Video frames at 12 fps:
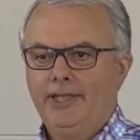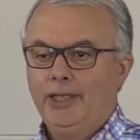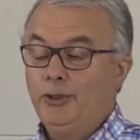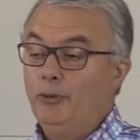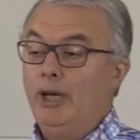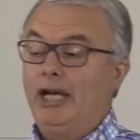
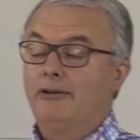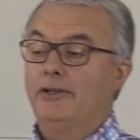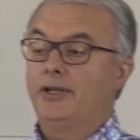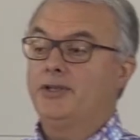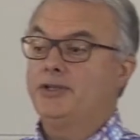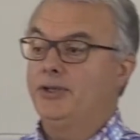You are
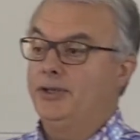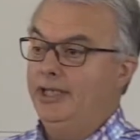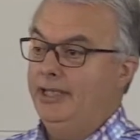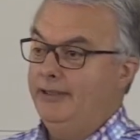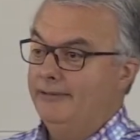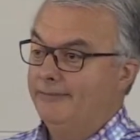on a
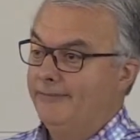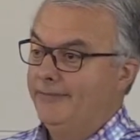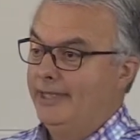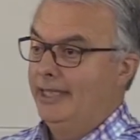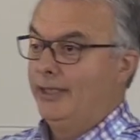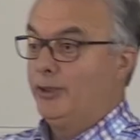journey.
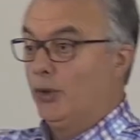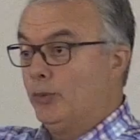Your